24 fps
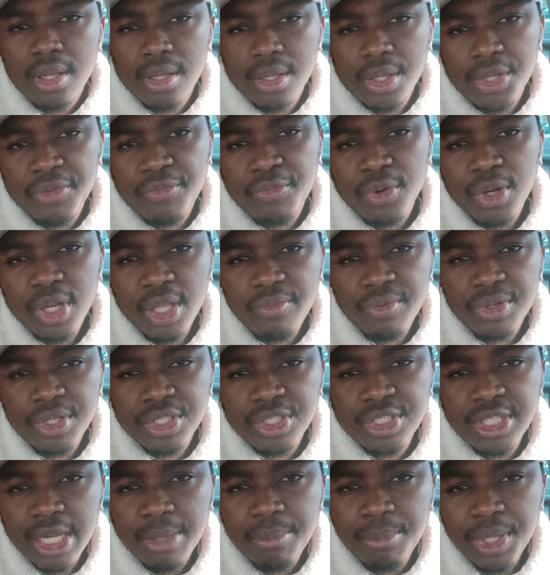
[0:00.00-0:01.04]
If you live in
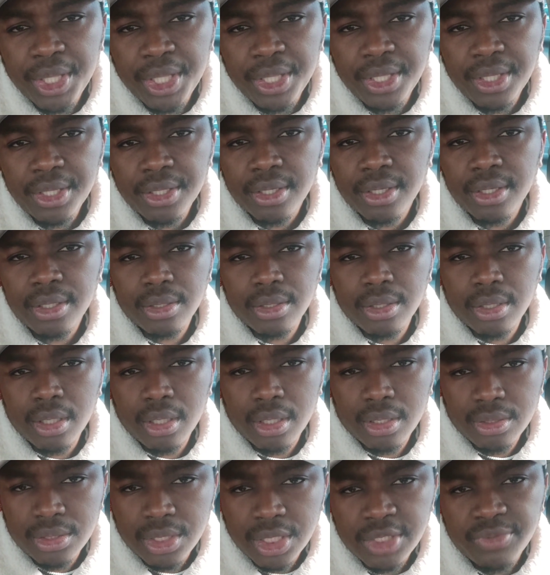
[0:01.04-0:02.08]
Germany,
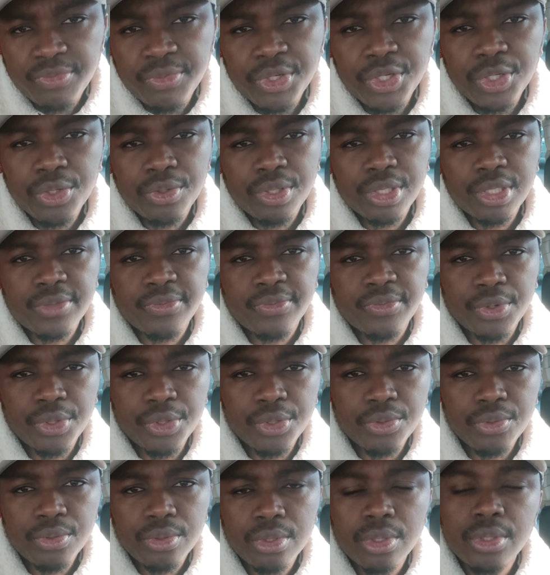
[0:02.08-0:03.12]
this video is for
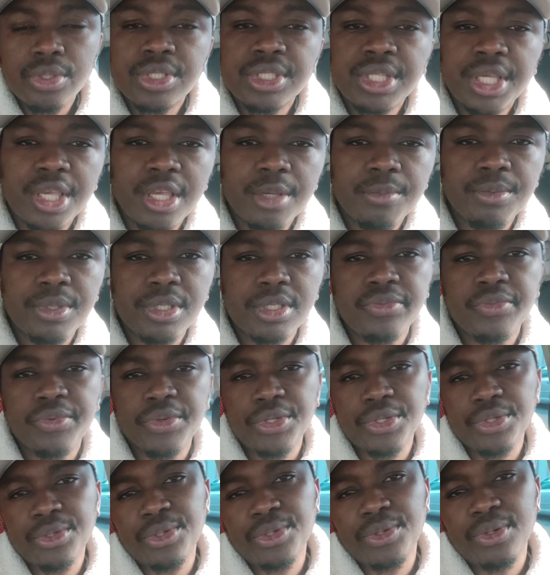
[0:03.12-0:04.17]
you. Don't skip this
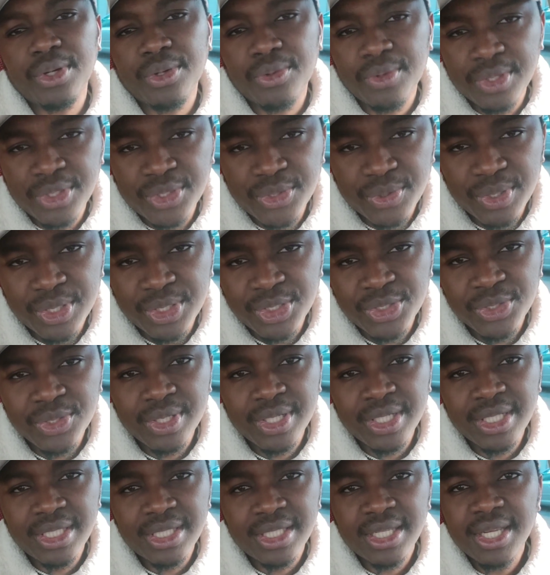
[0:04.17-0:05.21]
video. You're going to
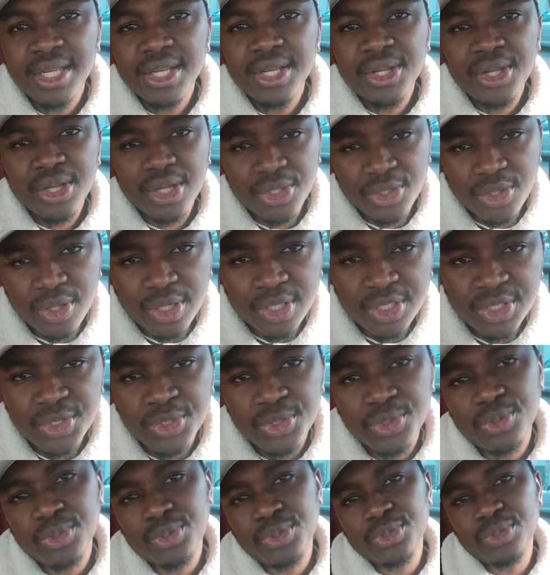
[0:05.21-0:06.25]
enjoy it, and
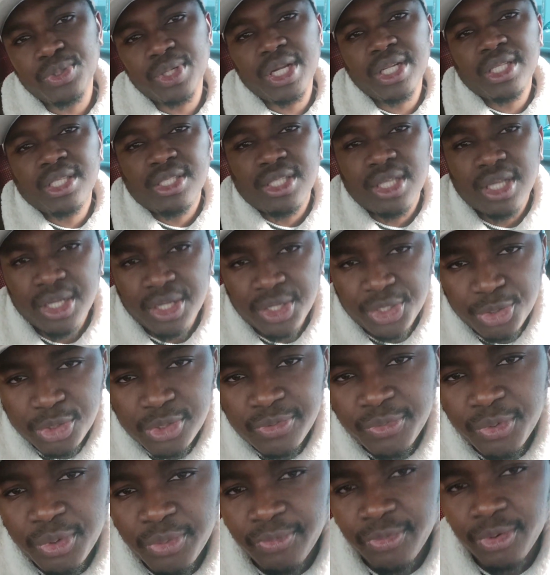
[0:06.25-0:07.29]
you get
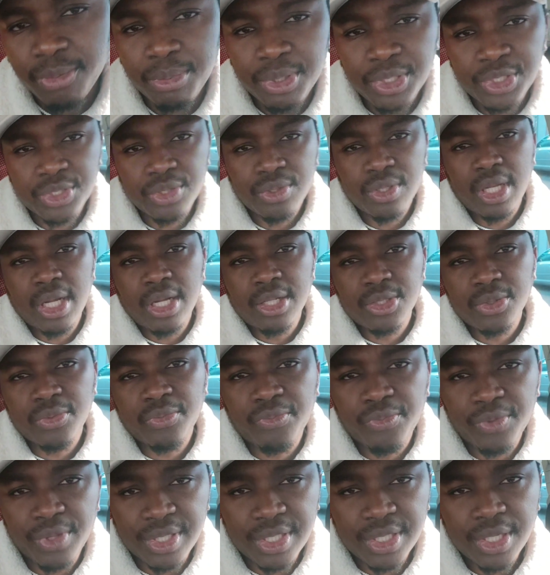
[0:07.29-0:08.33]
useful information out
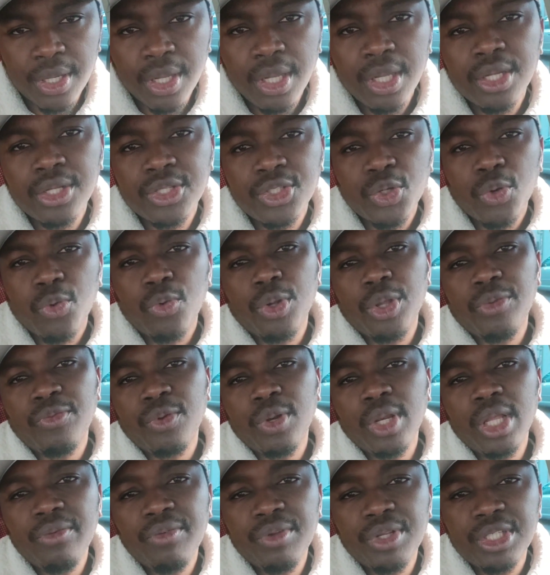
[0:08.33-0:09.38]
of it. So if you
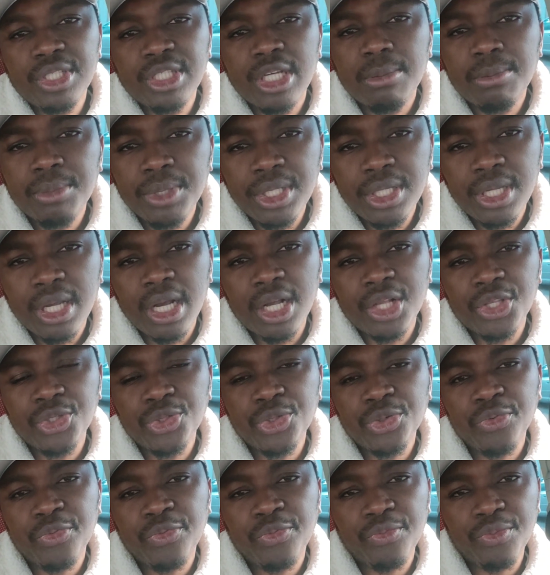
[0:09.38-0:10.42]
live in Germany and
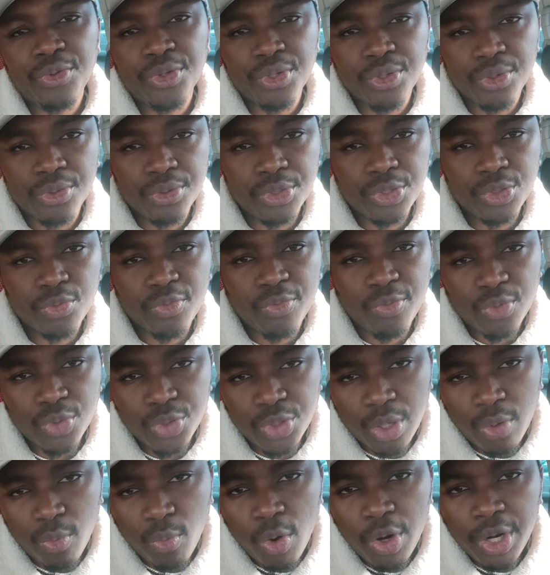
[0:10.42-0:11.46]
you
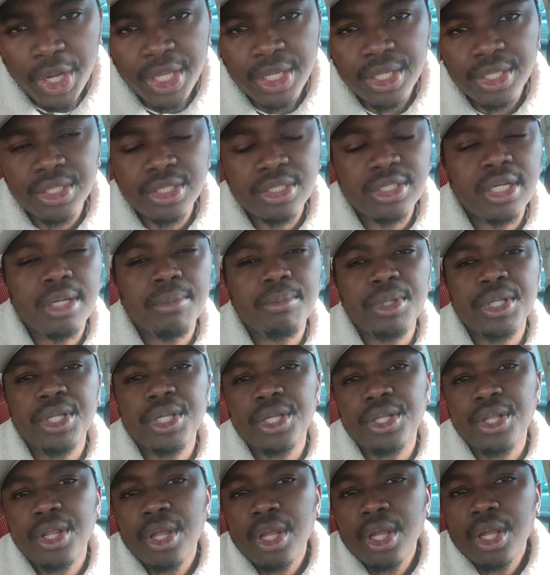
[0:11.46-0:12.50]
are working in
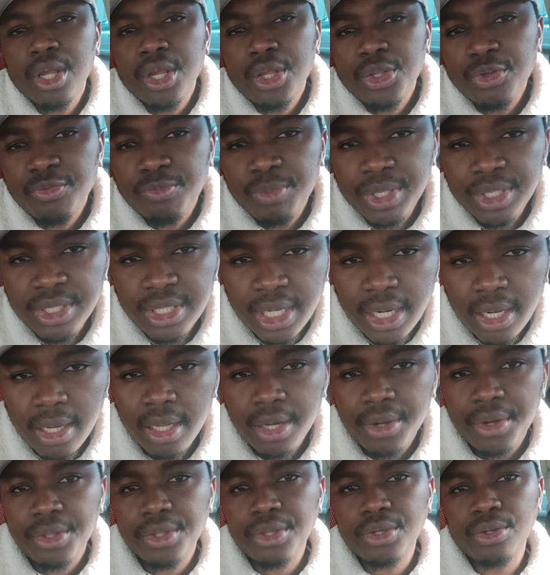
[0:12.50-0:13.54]
Germany, you've been
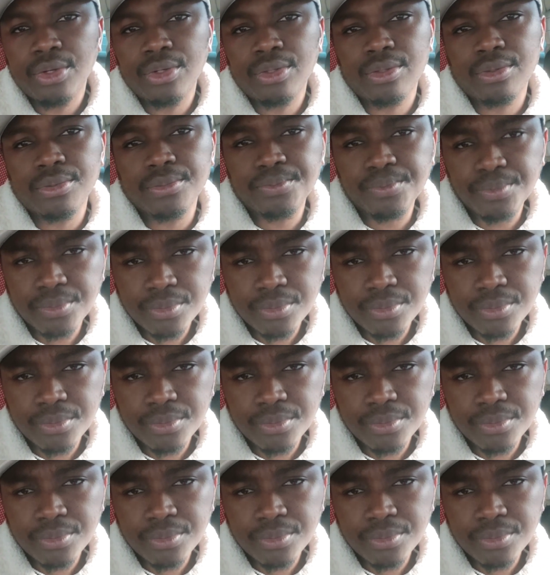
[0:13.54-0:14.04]
declaring your